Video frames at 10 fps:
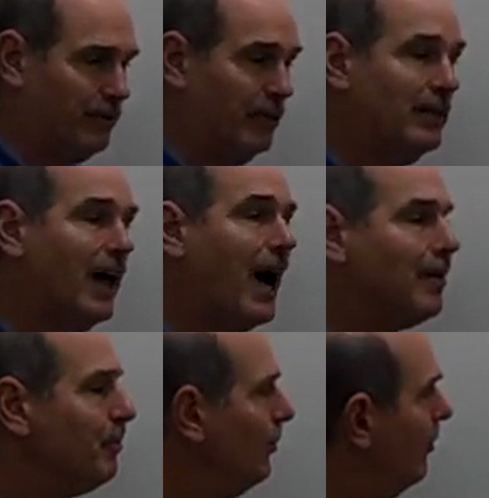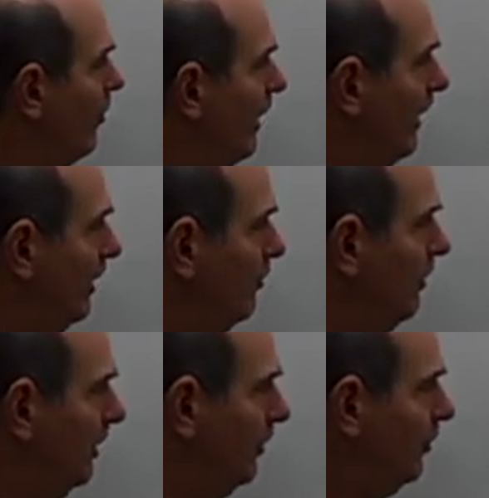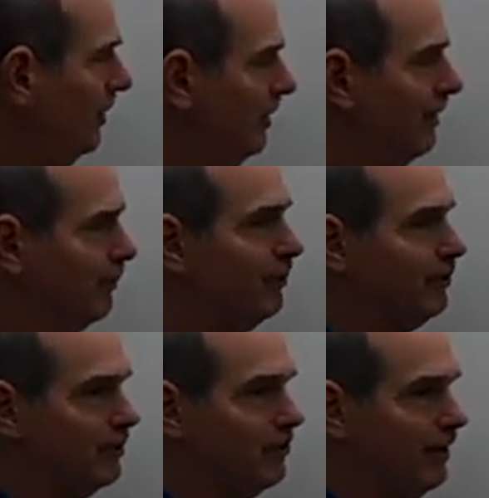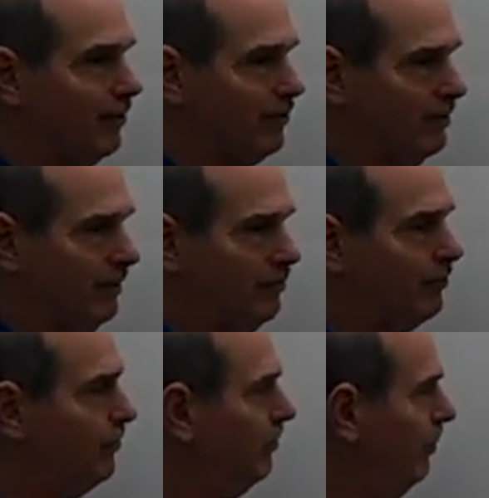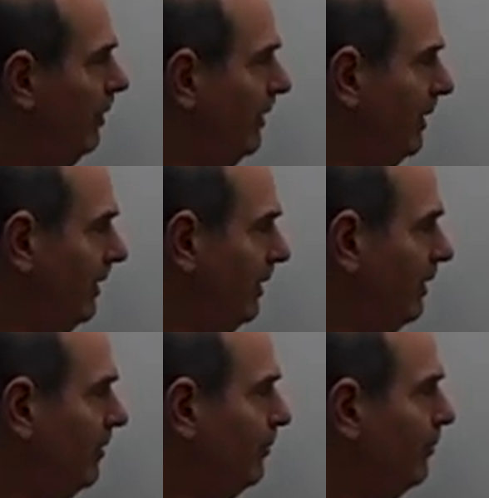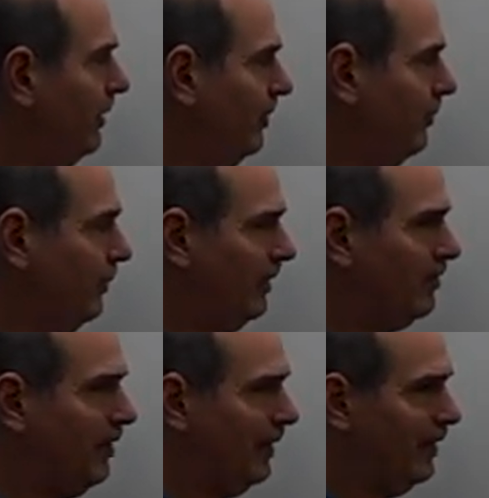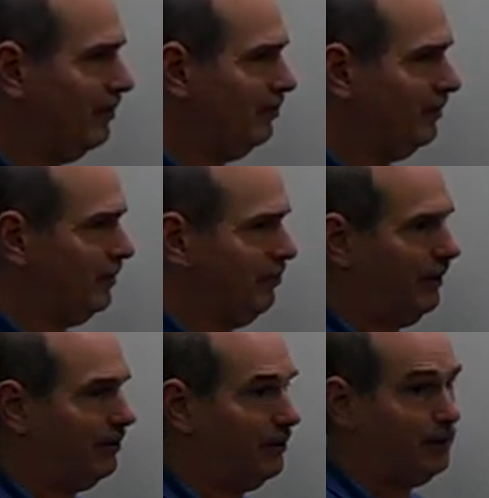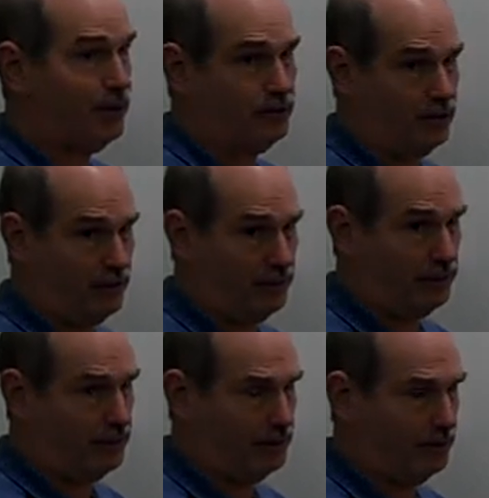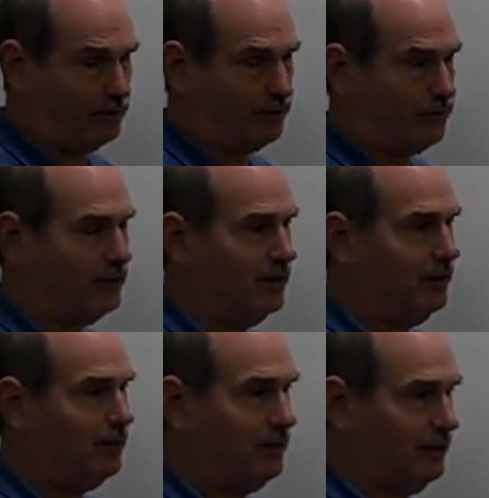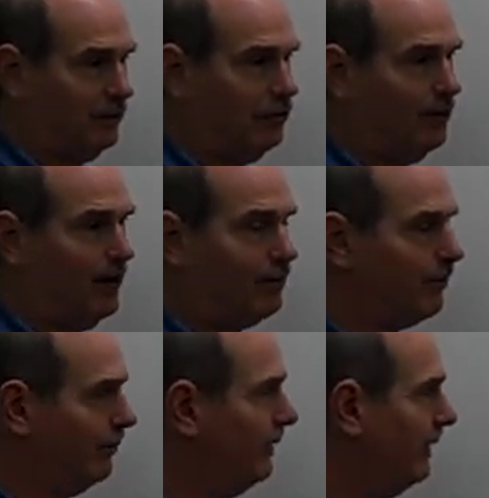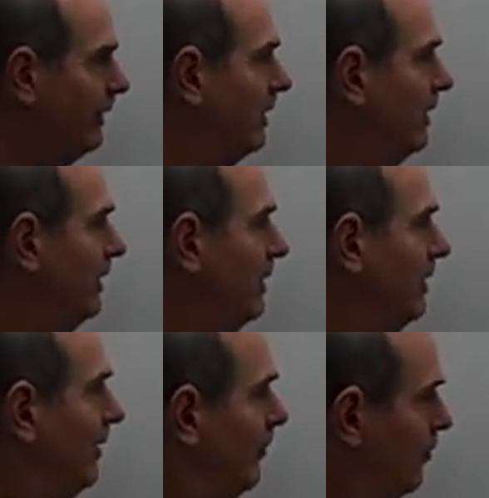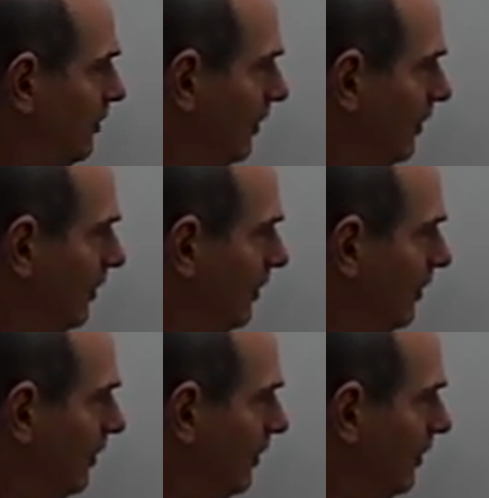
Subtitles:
lot more ways that you can have a permutation of 20 taking 3 at a time compared to the pizza example where it was picking 2 out of 3. So